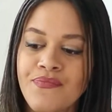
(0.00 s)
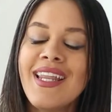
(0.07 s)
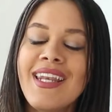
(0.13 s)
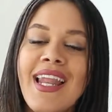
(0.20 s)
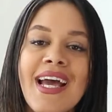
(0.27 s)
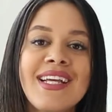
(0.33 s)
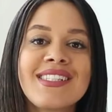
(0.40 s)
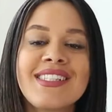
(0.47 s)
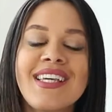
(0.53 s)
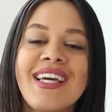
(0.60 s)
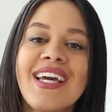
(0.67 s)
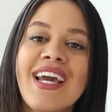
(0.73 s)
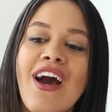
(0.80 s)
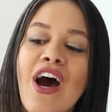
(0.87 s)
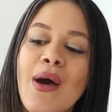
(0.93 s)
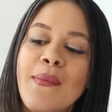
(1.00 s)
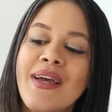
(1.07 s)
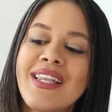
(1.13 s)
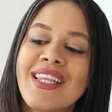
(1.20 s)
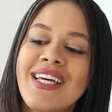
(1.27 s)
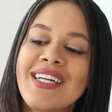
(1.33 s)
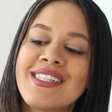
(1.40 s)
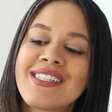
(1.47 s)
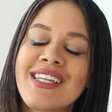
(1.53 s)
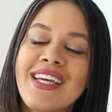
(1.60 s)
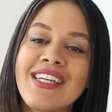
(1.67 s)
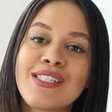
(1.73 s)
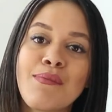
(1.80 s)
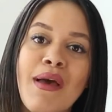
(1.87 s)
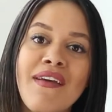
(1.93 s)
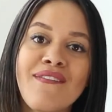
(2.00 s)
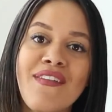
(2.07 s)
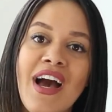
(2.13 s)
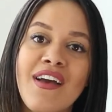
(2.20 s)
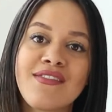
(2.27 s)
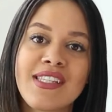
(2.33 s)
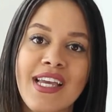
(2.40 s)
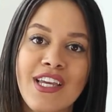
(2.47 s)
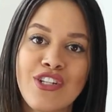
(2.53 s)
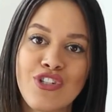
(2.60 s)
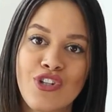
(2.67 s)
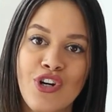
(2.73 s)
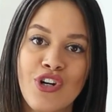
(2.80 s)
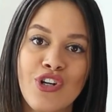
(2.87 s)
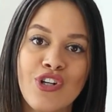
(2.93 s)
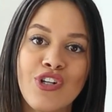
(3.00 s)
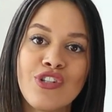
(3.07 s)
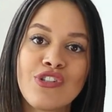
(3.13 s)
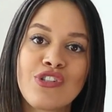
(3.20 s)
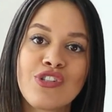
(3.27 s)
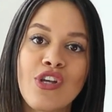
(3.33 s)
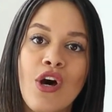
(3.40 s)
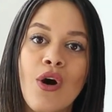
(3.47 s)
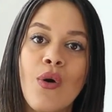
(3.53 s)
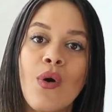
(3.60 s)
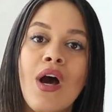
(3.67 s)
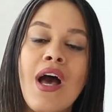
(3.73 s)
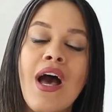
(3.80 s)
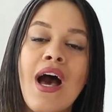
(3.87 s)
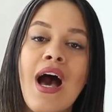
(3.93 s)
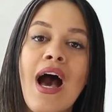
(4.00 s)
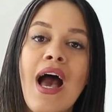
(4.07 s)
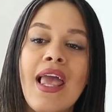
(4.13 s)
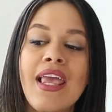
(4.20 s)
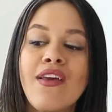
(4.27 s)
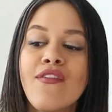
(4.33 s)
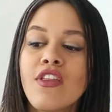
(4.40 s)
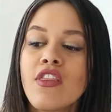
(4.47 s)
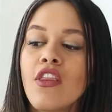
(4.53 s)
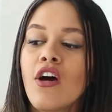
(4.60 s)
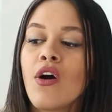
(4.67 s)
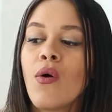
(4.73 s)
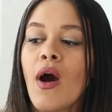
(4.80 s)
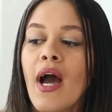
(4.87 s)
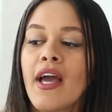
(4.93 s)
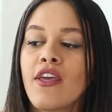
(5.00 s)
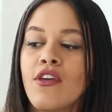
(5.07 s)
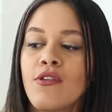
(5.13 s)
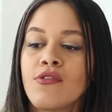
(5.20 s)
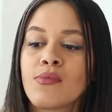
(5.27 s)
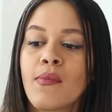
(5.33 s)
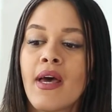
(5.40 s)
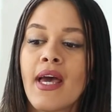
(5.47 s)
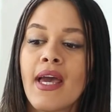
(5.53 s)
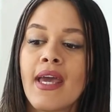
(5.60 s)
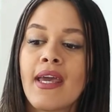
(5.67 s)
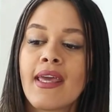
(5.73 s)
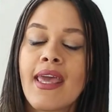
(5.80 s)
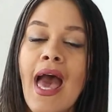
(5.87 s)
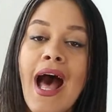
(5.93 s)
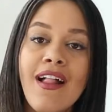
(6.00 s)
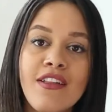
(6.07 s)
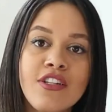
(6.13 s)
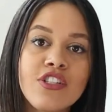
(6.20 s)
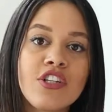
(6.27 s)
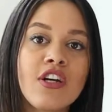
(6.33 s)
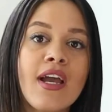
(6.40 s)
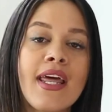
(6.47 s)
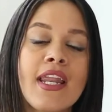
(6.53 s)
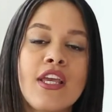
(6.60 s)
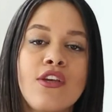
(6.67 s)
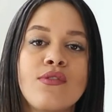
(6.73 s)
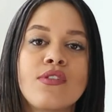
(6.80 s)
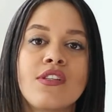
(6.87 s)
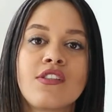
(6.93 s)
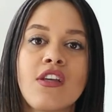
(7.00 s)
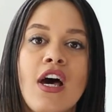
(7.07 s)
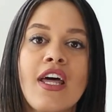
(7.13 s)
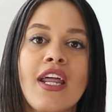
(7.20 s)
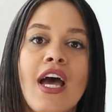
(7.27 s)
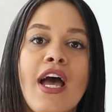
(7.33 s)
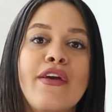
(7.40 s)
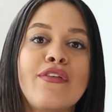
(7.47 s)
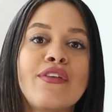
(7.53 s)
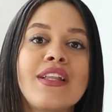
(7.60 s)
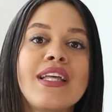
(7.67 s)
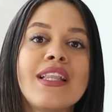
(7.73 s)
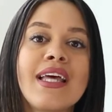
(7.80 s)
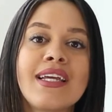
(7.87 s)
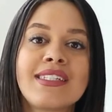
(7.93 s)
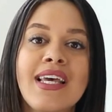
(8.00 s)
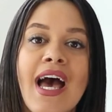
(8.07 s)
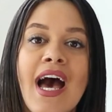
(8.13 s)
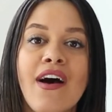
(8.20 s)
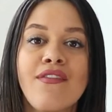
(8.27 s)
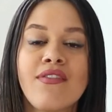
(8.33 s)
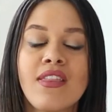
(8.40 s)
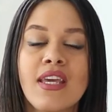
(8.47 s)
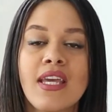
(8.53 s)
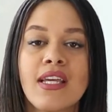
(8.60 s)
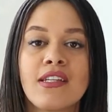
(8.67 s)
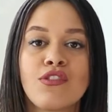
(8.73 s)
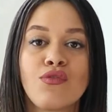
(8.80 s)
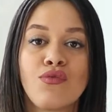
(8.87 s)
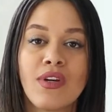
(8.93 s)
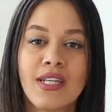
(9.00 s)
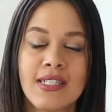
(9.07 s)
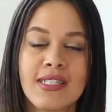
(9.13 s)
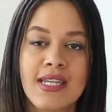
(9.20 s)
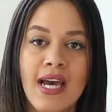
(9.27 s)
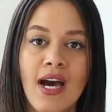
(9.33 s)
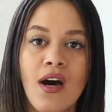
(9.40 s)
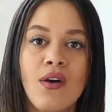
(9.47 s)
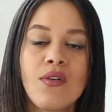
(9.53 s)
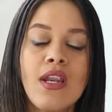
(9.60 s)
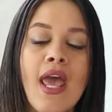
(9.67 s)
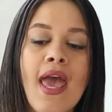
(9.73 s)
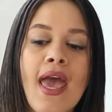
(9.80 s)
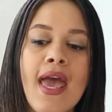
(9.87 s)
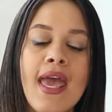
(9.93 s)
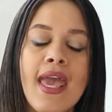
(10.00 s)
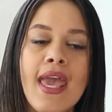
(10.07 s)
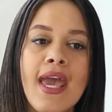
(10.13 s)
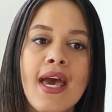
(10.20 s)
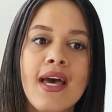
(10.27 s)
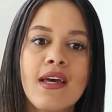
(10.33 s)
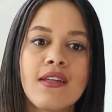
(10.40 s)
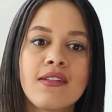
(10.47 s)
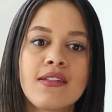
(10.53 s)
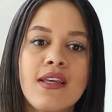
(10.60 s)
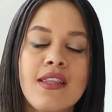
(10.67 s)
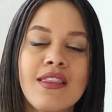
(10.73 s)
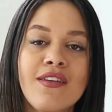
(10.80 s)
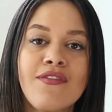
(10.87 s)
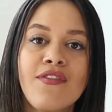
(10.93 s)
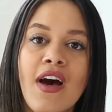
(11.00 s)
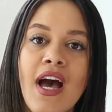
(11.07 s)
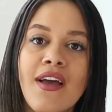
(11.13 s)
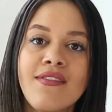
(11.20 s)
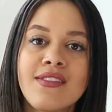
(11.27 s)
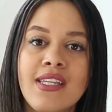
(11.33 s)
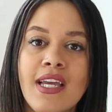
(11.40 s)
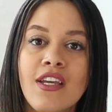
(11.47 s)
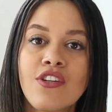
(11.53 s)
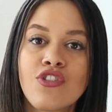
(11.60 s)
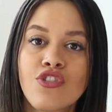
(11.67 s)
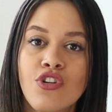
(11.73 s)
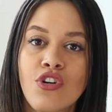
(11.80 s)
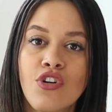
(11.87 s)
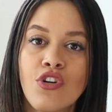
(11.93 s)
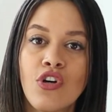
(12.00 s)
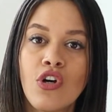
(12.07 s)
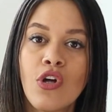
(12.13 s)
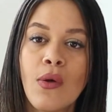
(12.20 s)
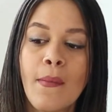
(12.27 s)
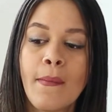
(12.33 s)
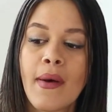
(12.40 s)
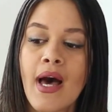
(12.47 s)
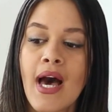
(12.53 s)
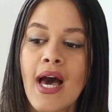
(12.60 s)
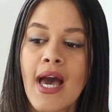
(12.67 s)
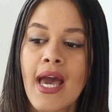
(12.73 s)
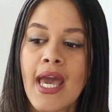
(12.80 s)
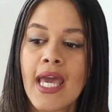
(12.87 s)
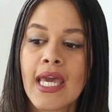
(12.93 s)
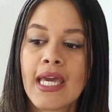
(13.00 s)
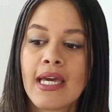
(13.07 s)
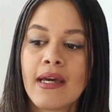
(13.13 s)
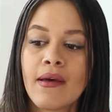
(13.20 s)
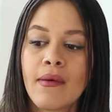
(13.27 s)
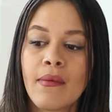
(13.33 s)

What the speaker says: Next thing on my list is my 5-second journal. So even though I use my calendar and I use Asana, I really like to have things written down. And the 5-second journal by